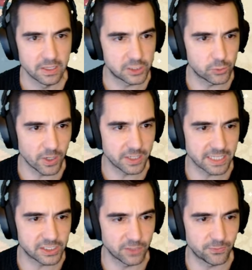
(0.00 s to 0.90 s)
This is where it
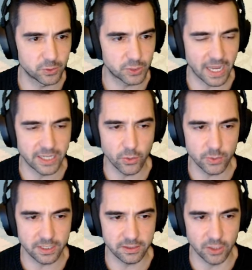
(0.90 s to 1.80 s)
gets confusing. I know
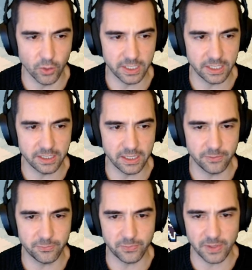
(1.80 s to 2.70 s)
that, you know,
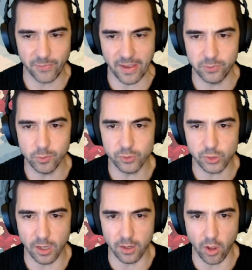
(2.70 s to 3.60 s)
if if I've
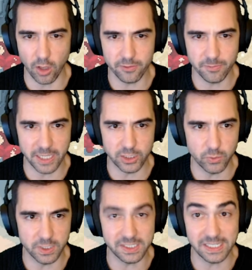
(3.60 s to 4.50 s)
used uh, all of my
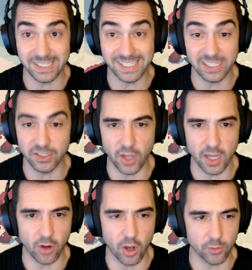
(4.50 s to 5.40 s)
units, it'll still
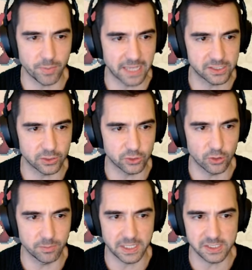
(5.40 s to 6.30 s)
not auto-pass the
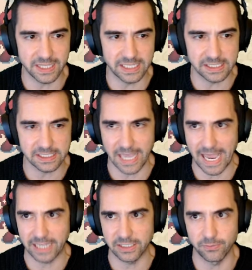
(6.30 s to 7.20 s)
turn because this is
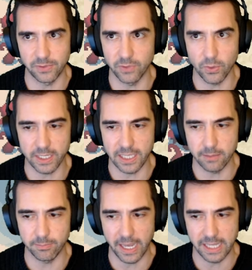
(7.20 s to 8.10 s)
active, even though I
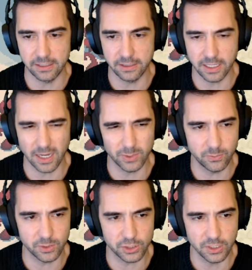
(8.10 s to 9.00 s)
can't buy anything. I really
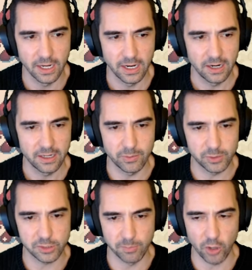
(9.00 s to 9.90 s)
wish it
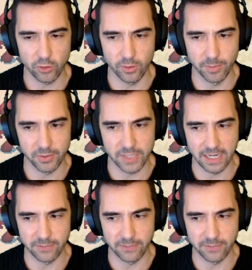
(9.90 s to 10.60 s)
was smarter about that.